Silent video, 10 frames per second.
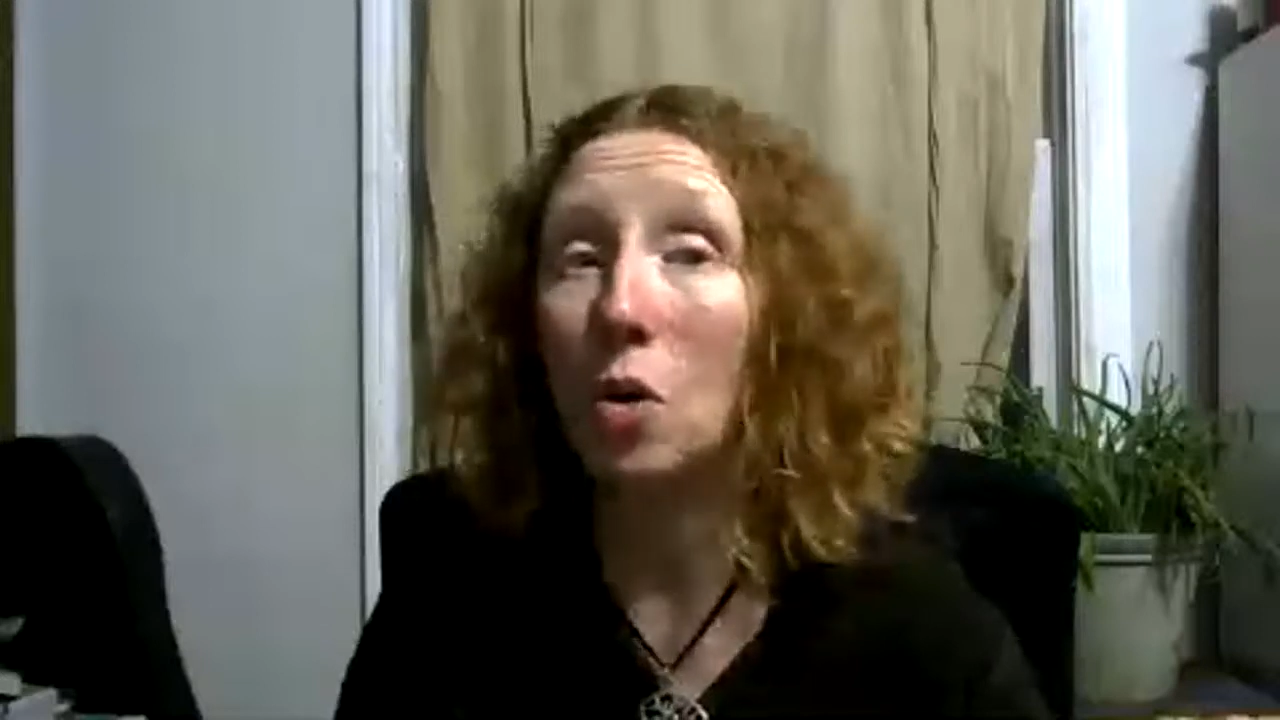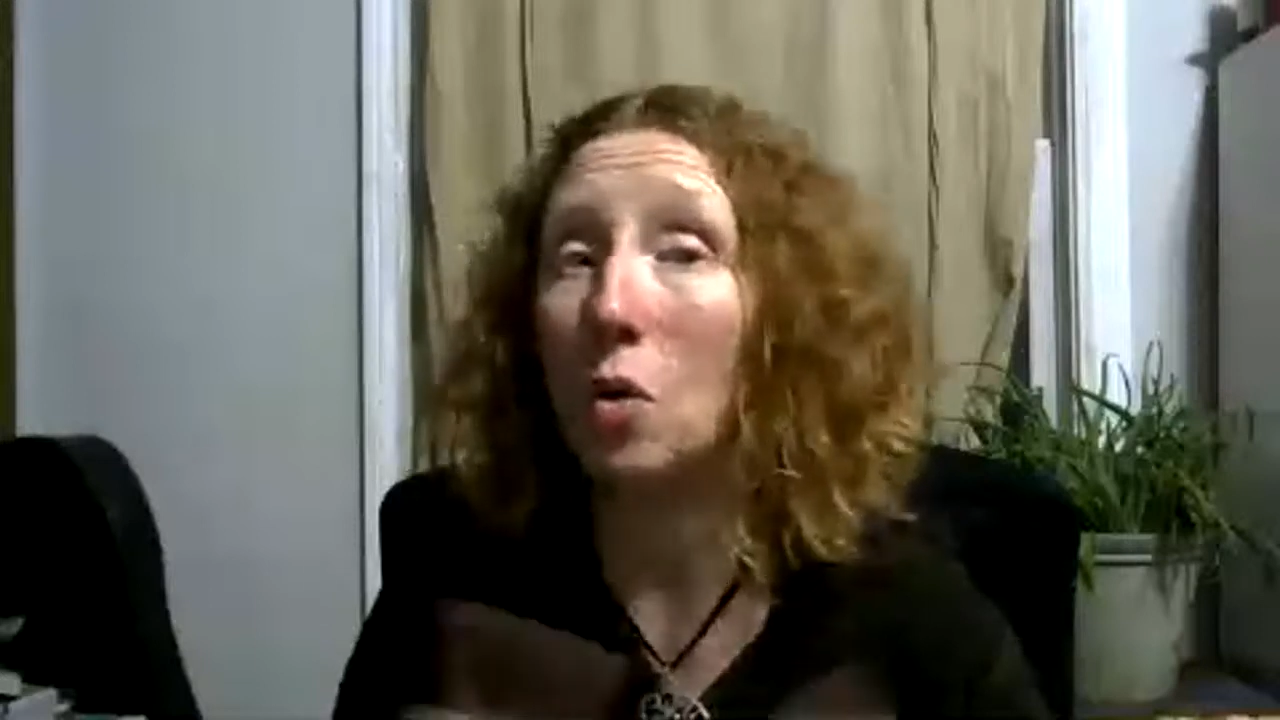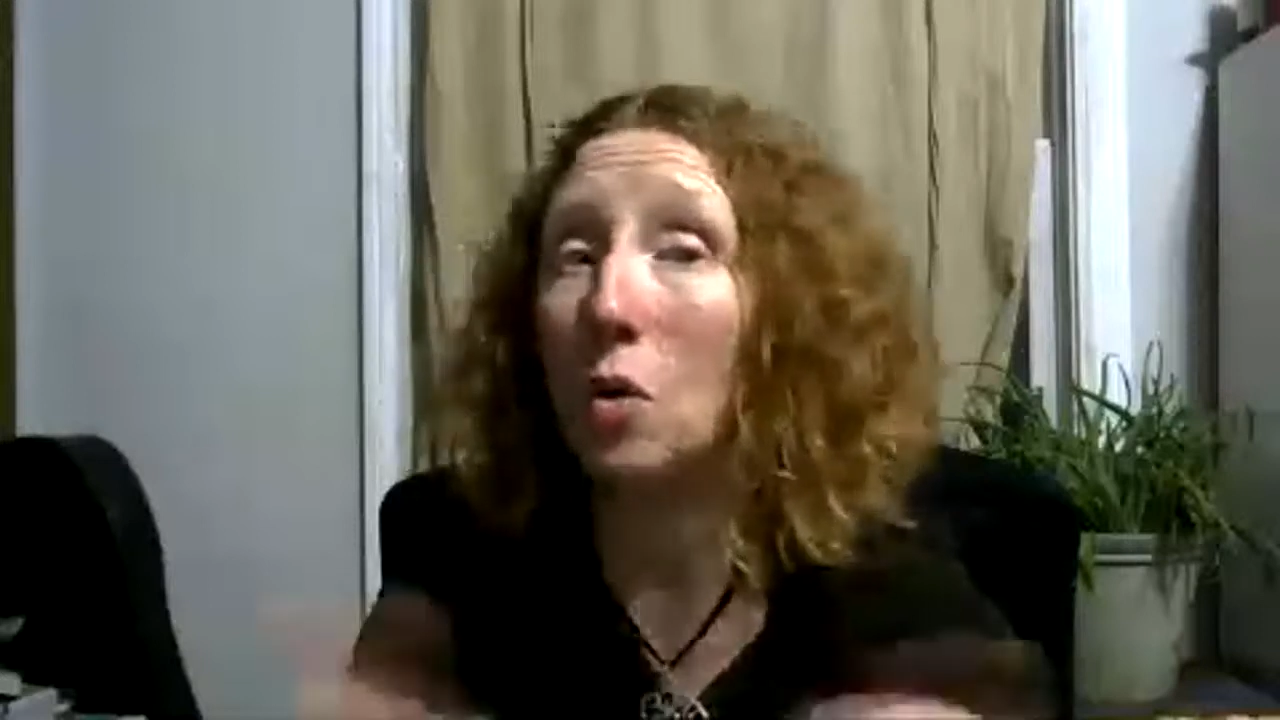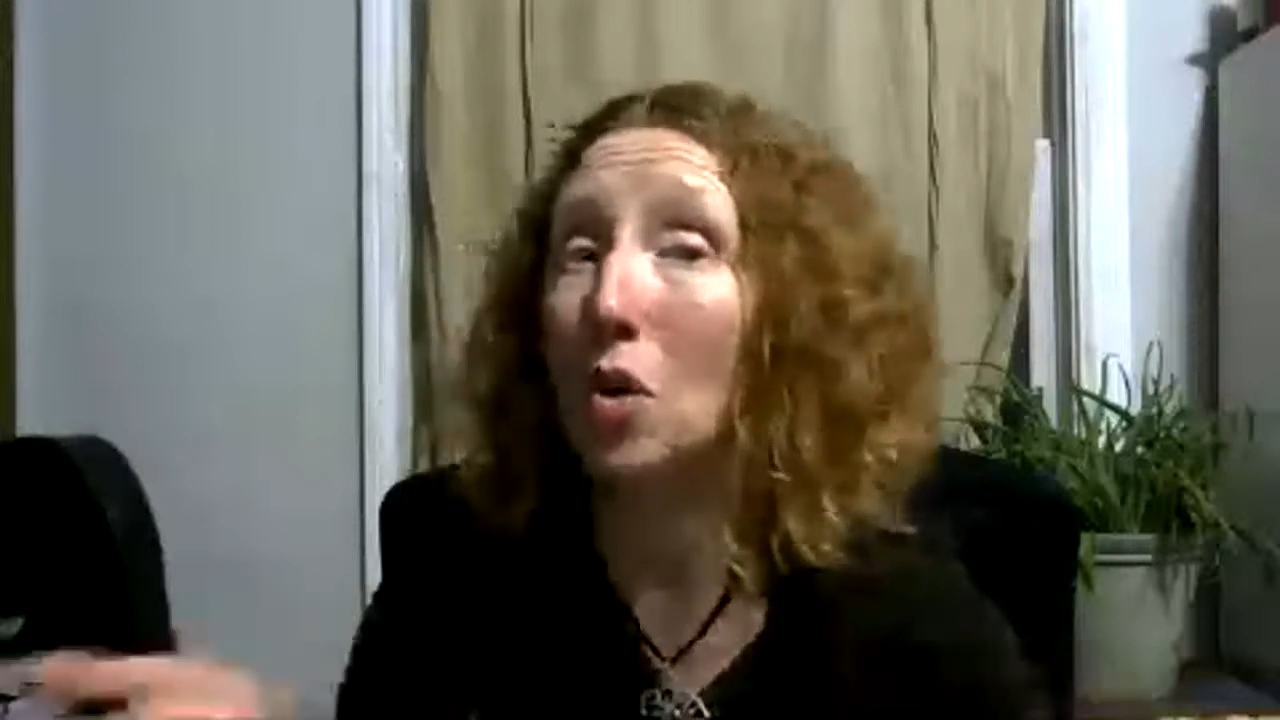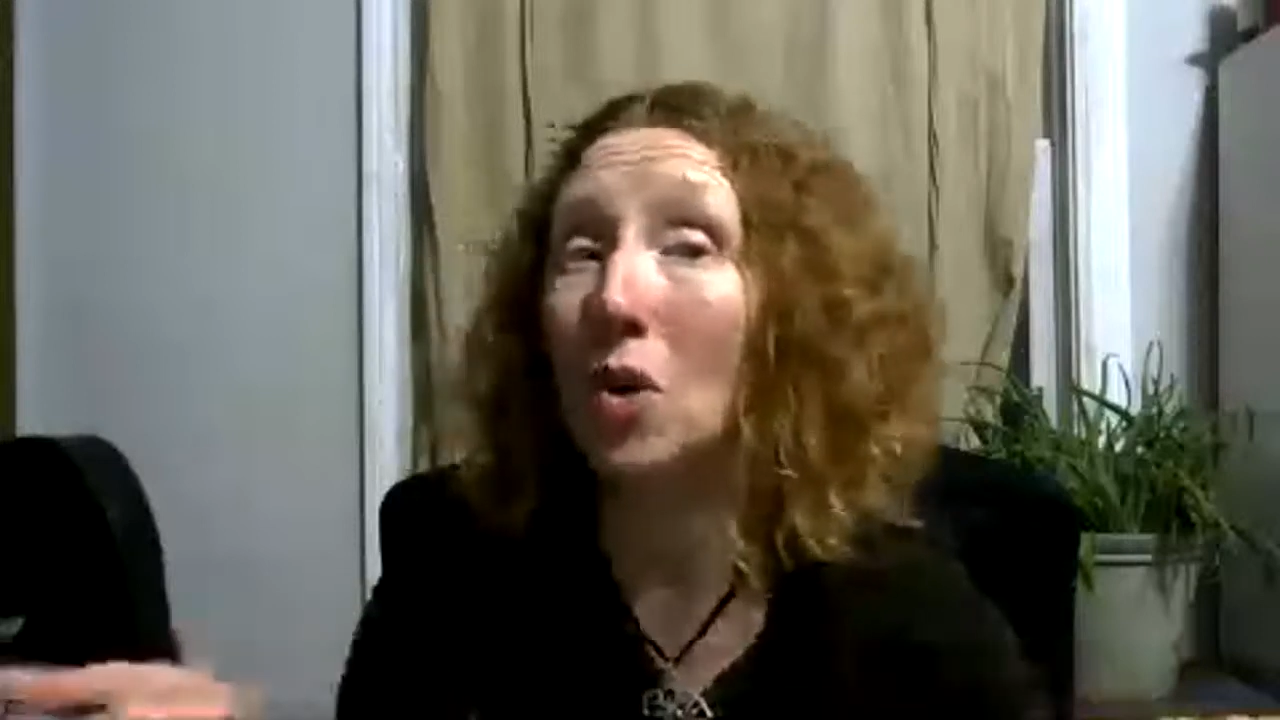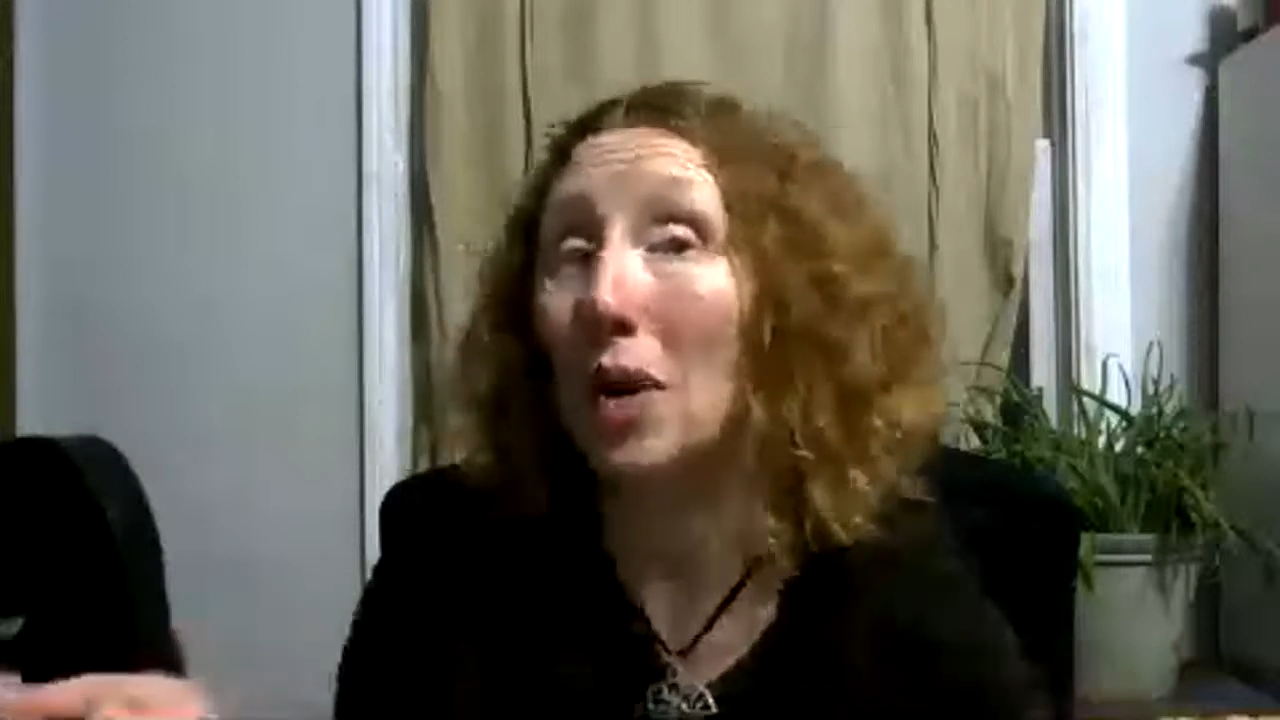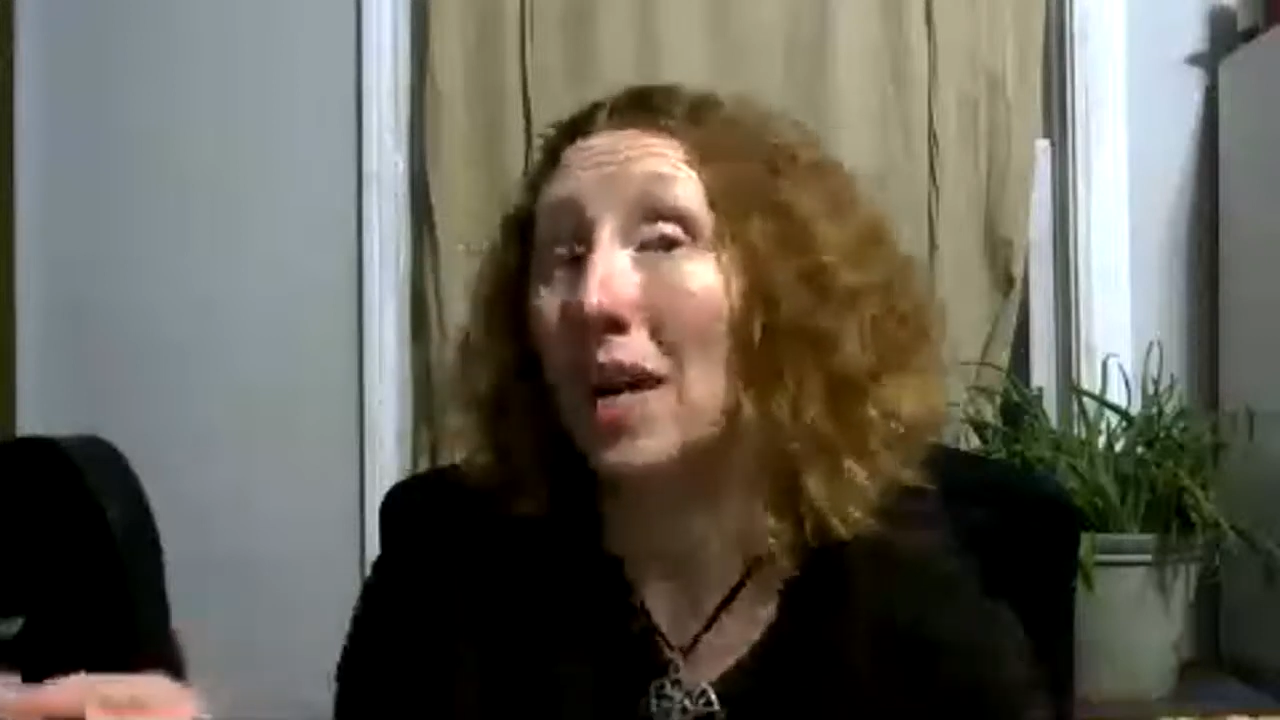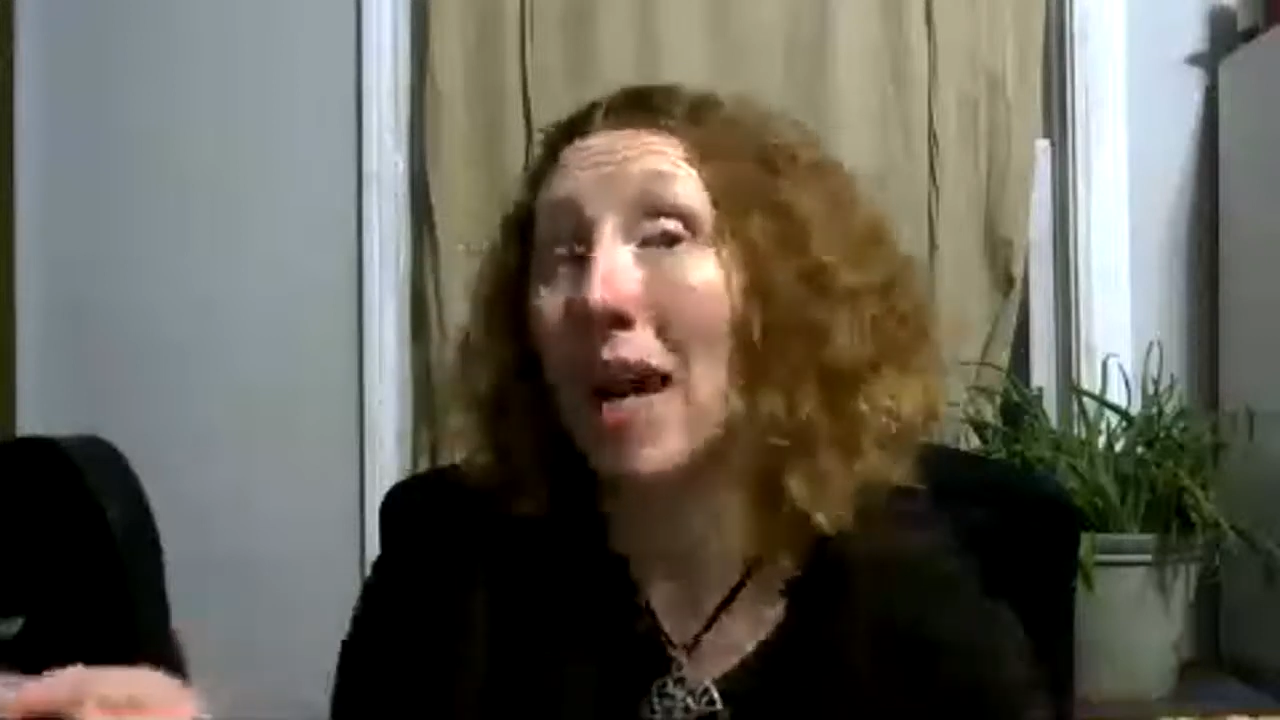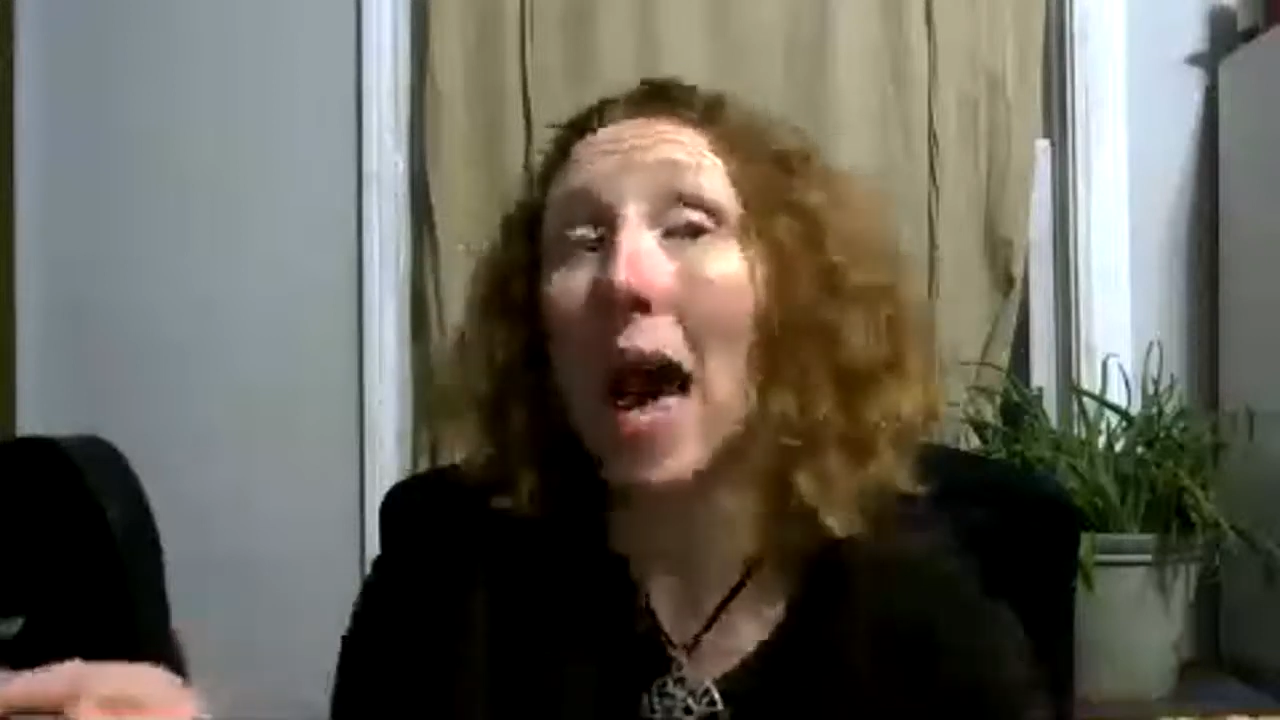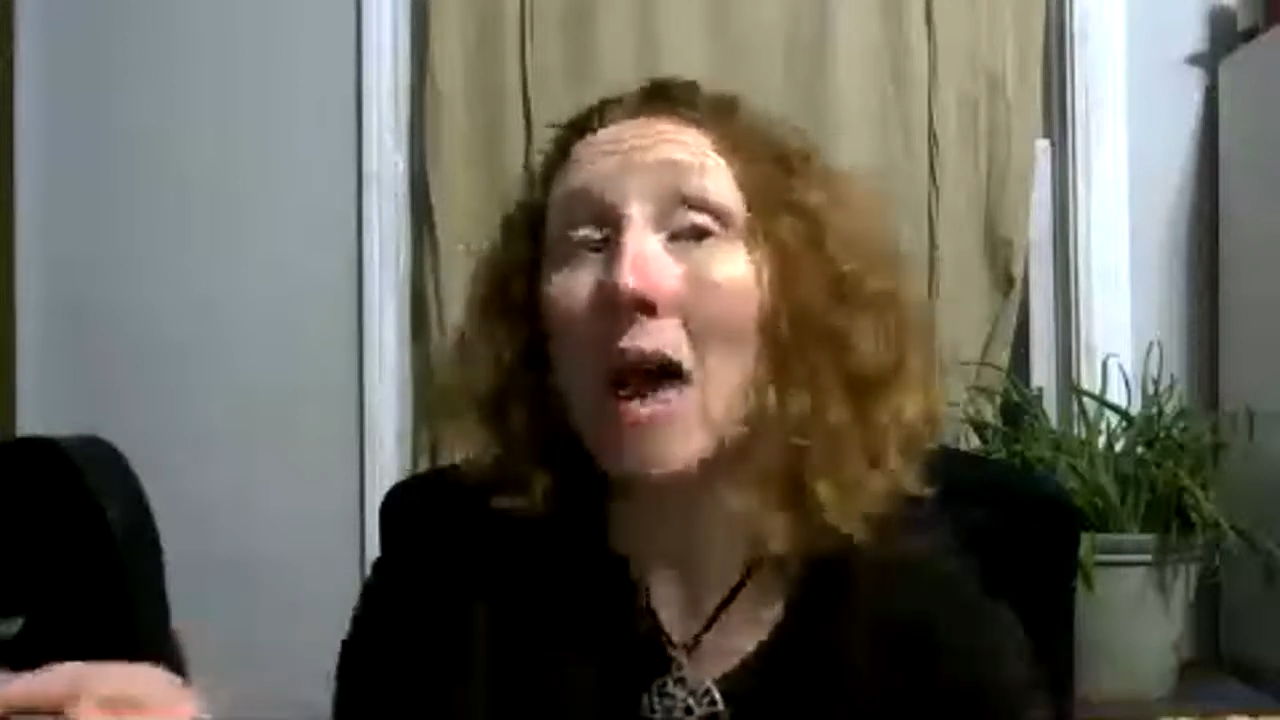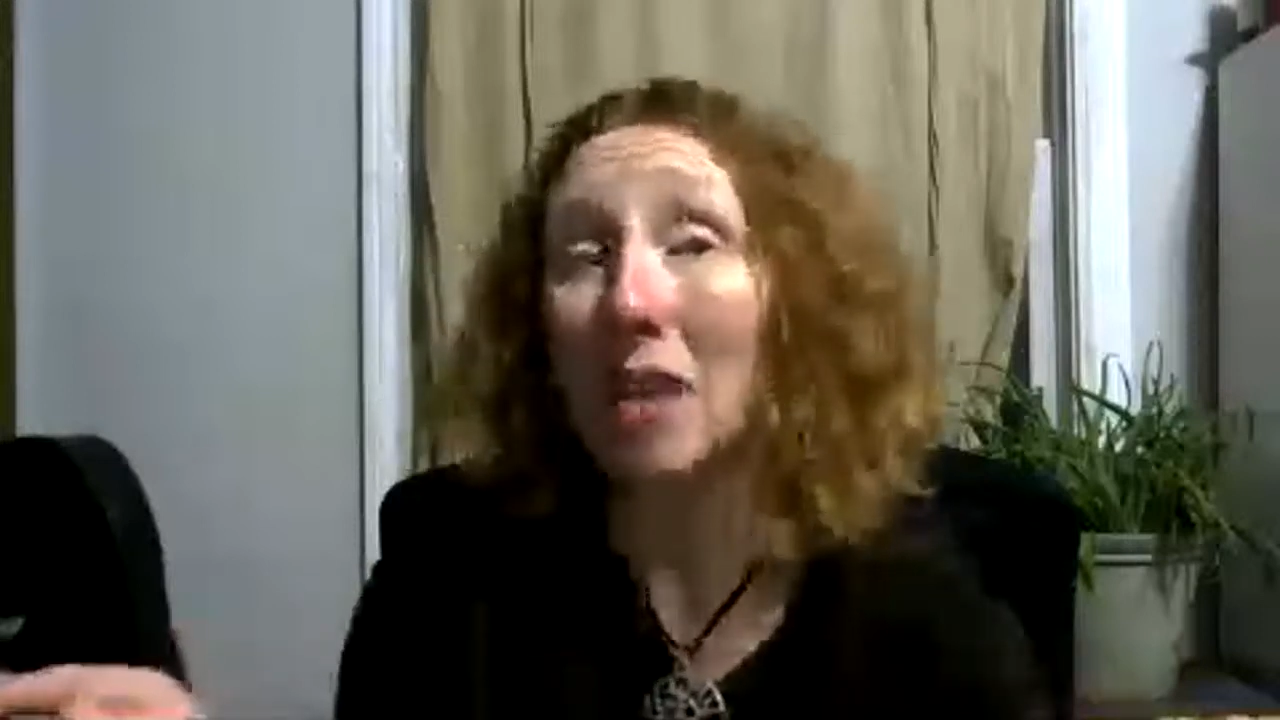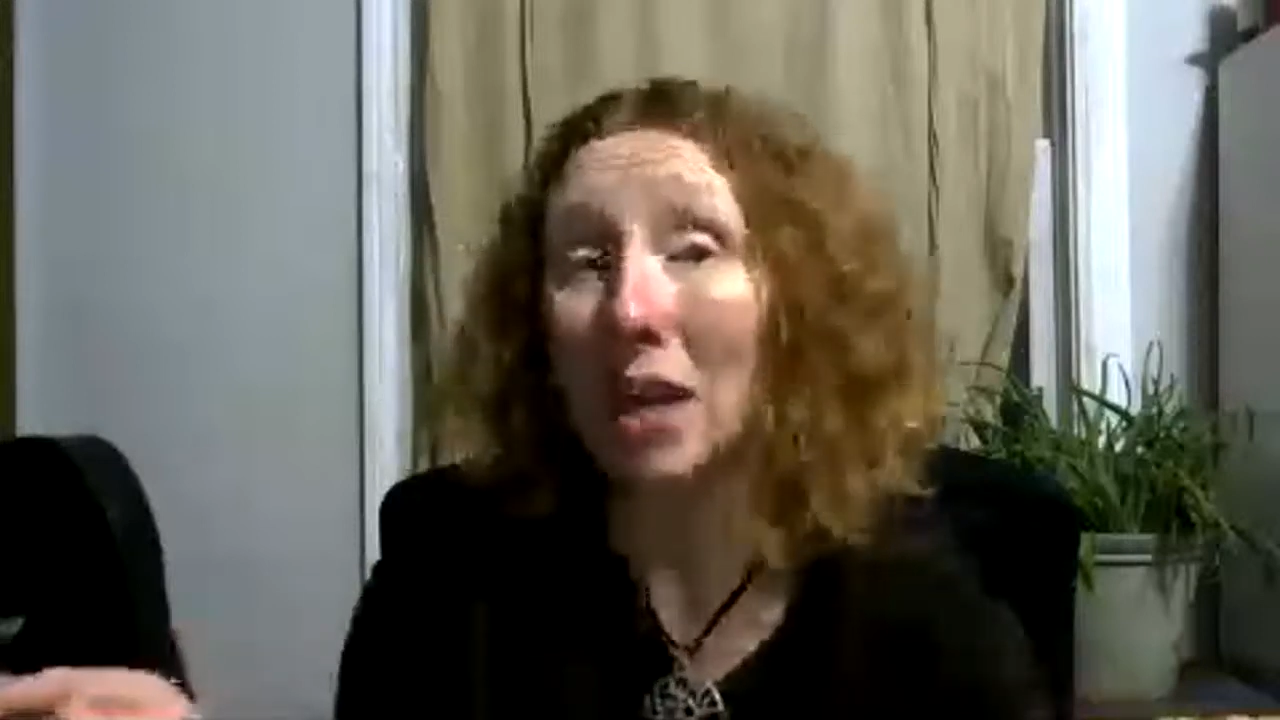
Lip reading: who you're going to have